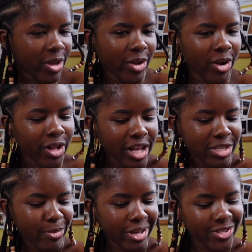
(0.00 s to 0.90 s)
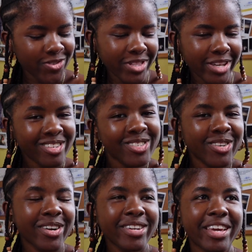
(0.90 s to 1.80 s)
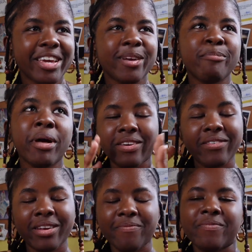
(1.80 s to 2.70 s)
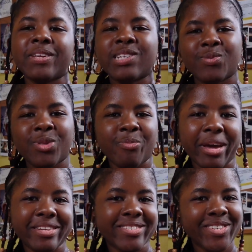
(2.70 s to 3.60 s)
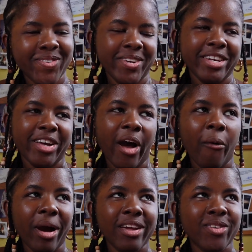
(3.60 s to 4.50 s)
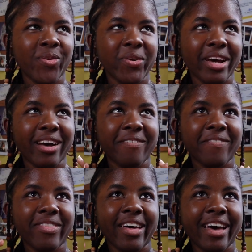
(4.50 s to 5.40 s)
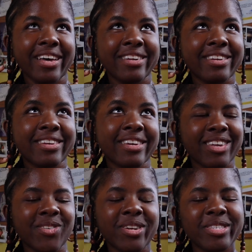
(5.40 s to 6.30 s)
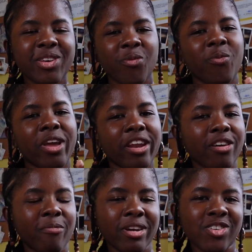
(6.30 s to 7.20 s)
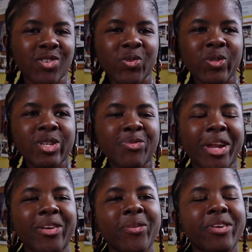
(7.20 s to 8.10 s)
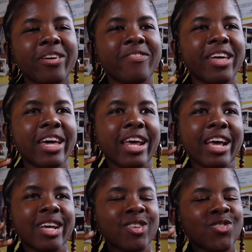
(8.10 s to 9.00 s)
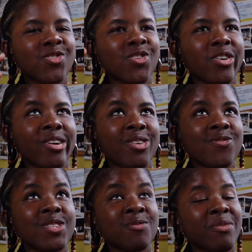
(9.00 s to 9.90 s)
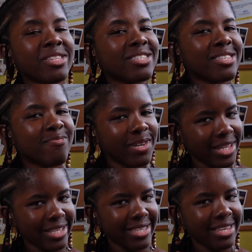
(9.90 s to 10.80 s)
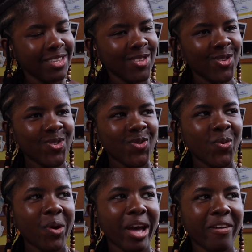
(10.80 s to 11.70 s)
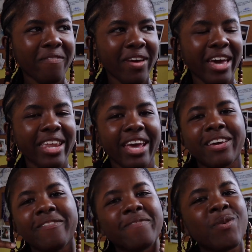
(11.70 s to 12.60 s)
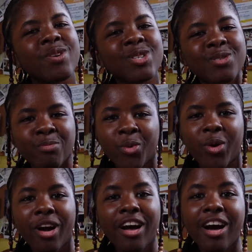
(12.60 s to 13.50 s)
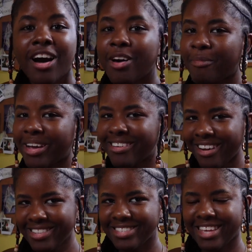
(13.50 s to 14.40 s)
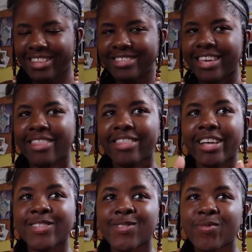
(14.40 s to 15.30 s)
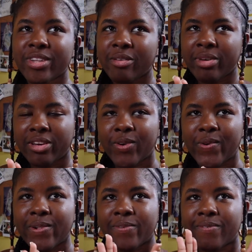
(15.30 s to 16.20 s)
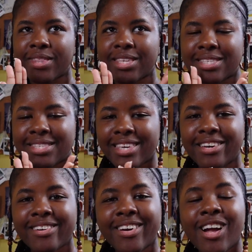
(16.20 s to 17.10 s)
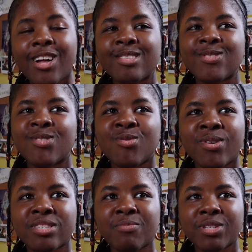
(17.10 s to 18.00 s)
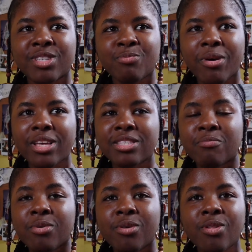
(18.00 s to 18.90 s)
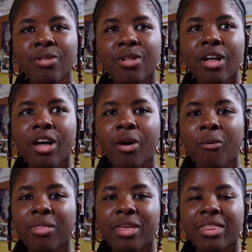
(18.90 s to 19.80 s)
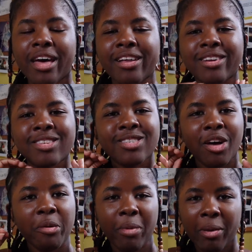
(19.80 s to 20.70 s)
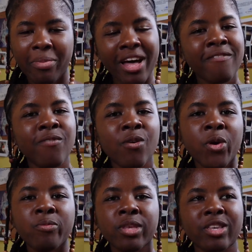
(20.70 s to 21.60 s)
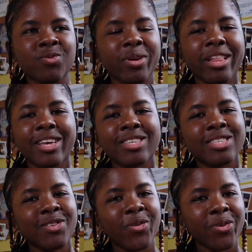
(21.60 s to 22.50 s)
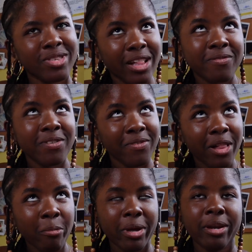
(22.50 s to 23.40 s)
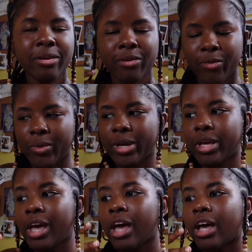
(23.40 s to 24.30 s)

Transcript: Your girl got some extra letters to her name. Given I'm finished with my degree now, I don't have that, I don't want to say weight on my shoulders, but I don't have that extra responsibility. So I find I can focus more on my content, and that's really my goal for this year, to grow as much as possible, whether that is on my platforms as well as self-development, growing.